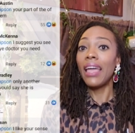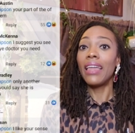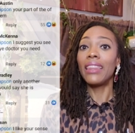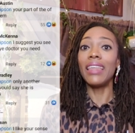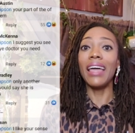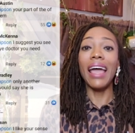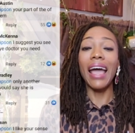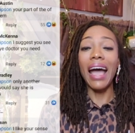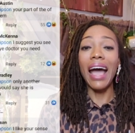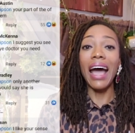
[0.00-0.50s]

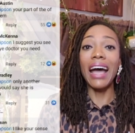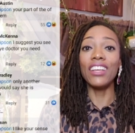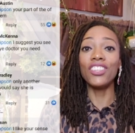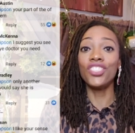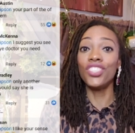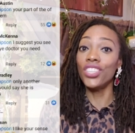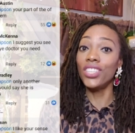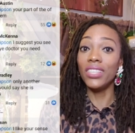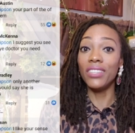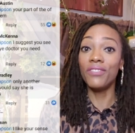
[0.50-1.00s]
that I
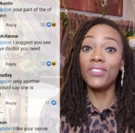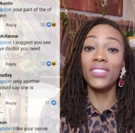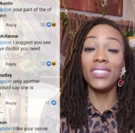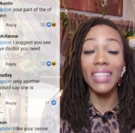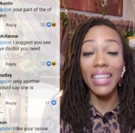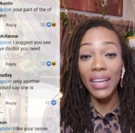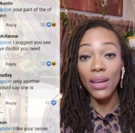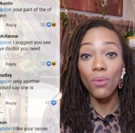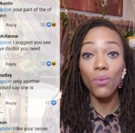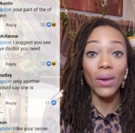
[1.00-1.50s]
shouldn't have
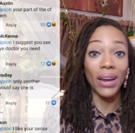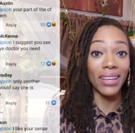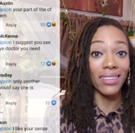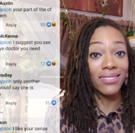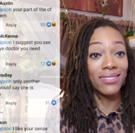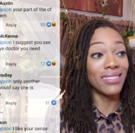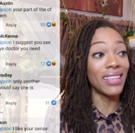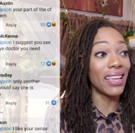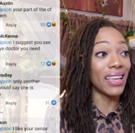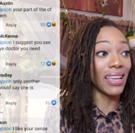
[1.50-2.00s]
said what I
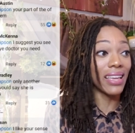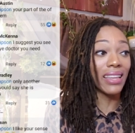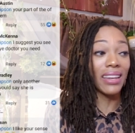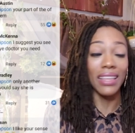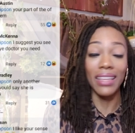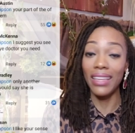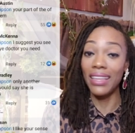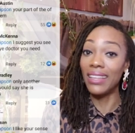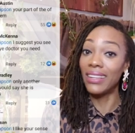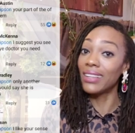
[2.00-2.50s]
said
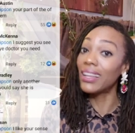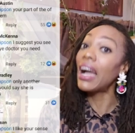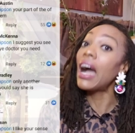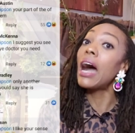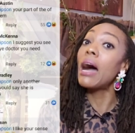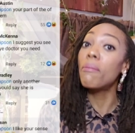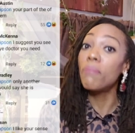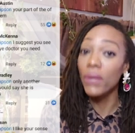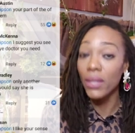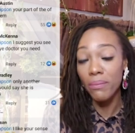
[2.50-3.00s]
in
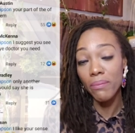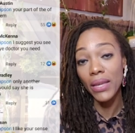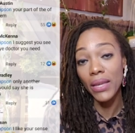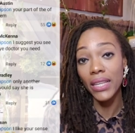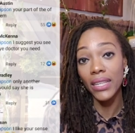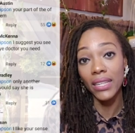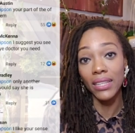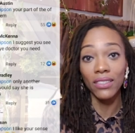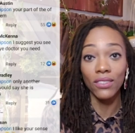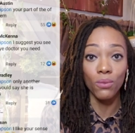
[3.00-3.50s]

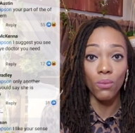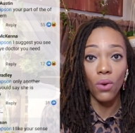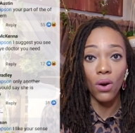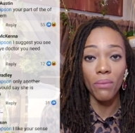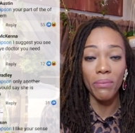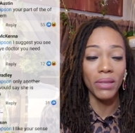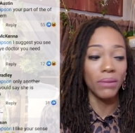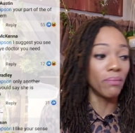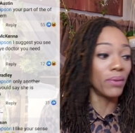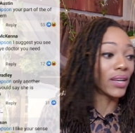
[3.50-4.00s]
complimenting this
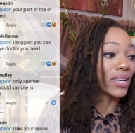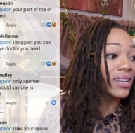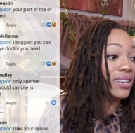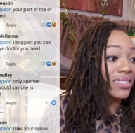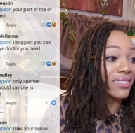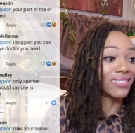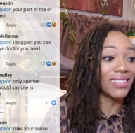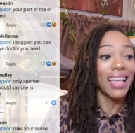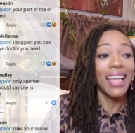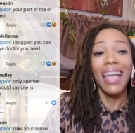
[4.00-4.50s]
woman
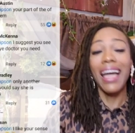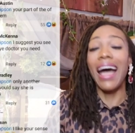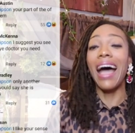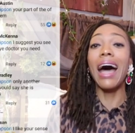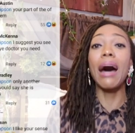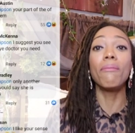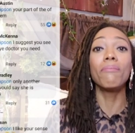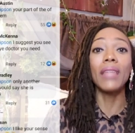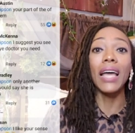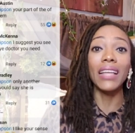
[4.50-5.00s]
because
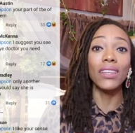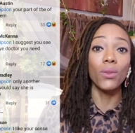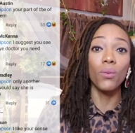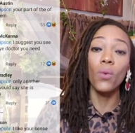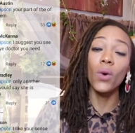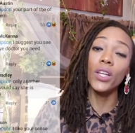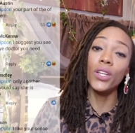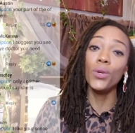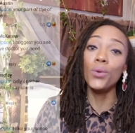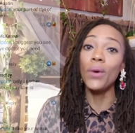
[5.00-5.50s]
I'm not the
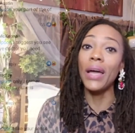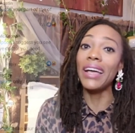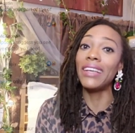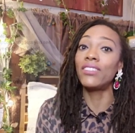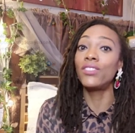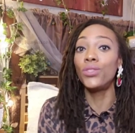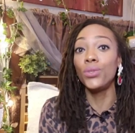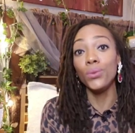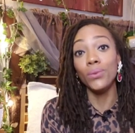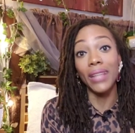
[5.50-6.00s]
one who
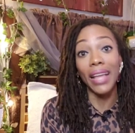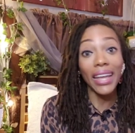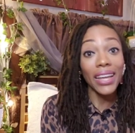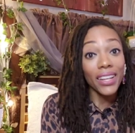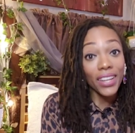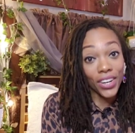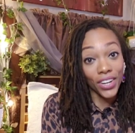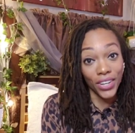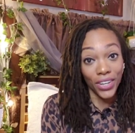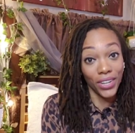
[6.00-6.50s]
has to
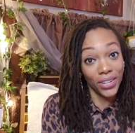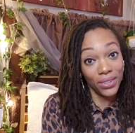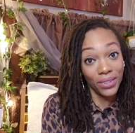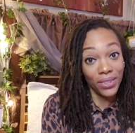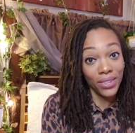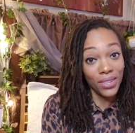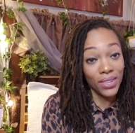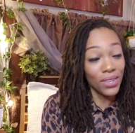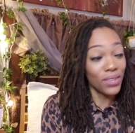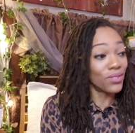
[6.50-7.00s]
date her.
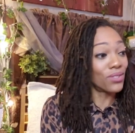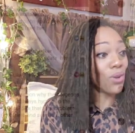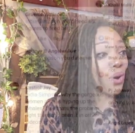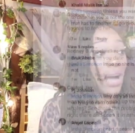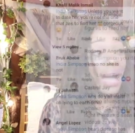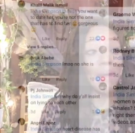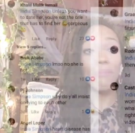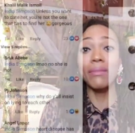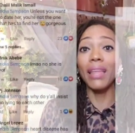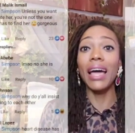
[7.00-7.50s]
So
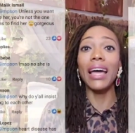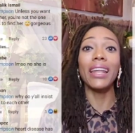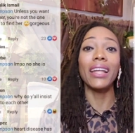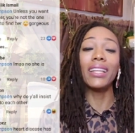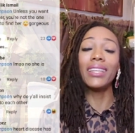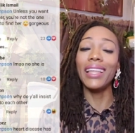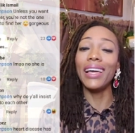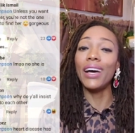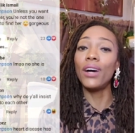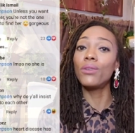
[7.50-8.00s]
I'm not
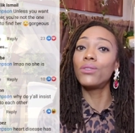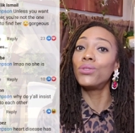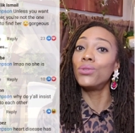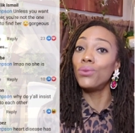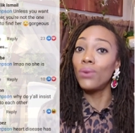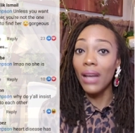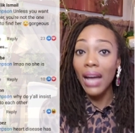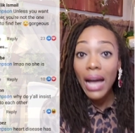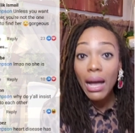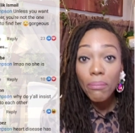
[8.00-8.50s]
allowed to
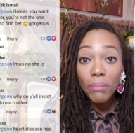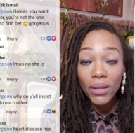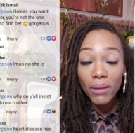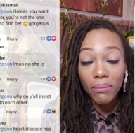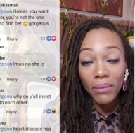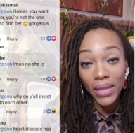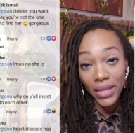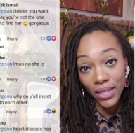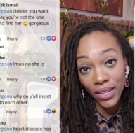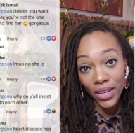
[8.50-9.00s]

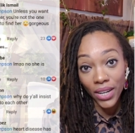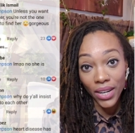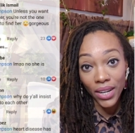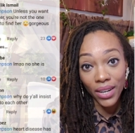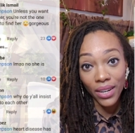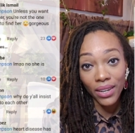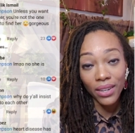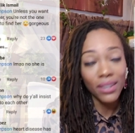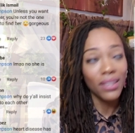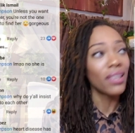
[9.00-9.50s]
compliment
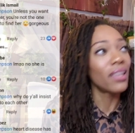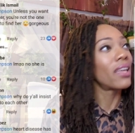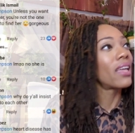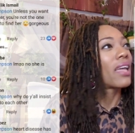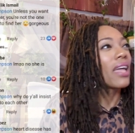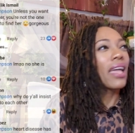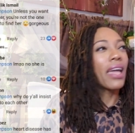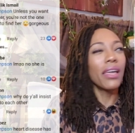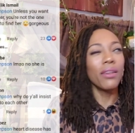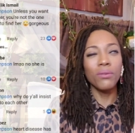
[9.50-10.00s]
her.
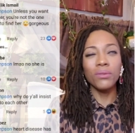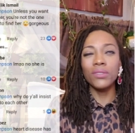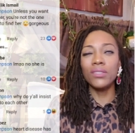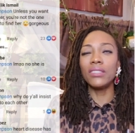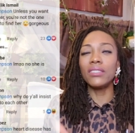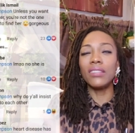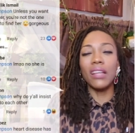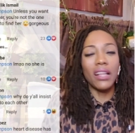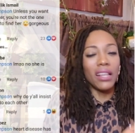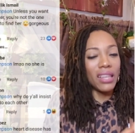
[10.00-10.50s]
And it was
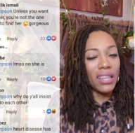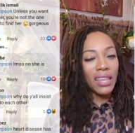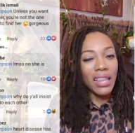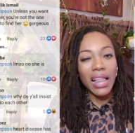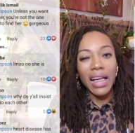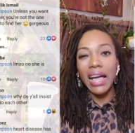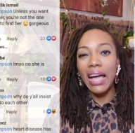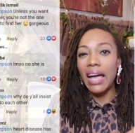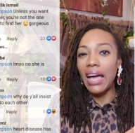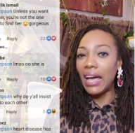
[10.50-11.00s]
just a
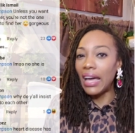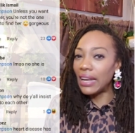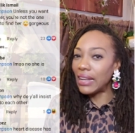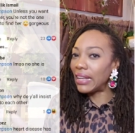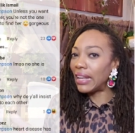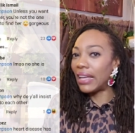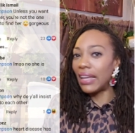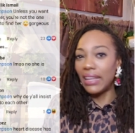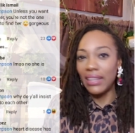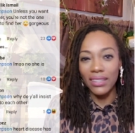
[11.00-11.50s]
lot
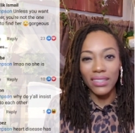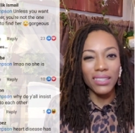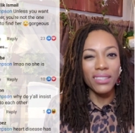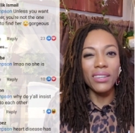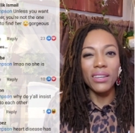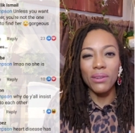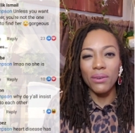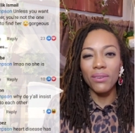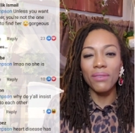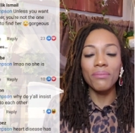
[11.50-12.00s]
of that. You
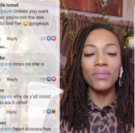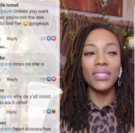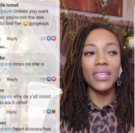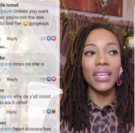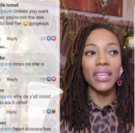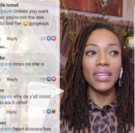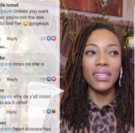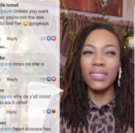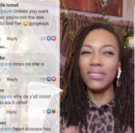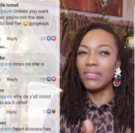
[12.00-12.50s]
get what I'm
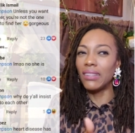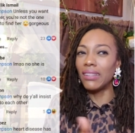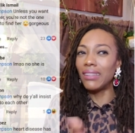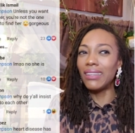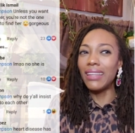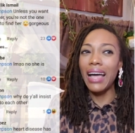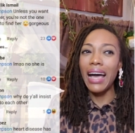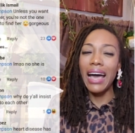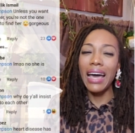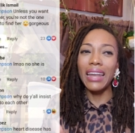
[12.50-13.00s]
saying? It's a
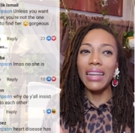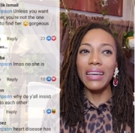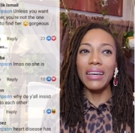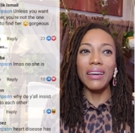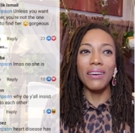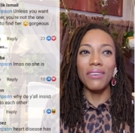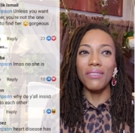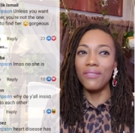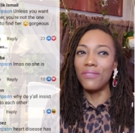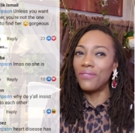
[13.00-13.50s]
lot
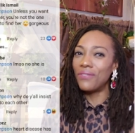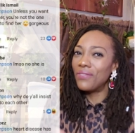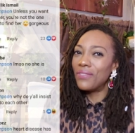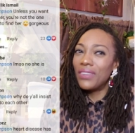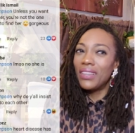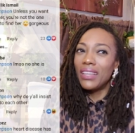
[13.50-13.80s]
of.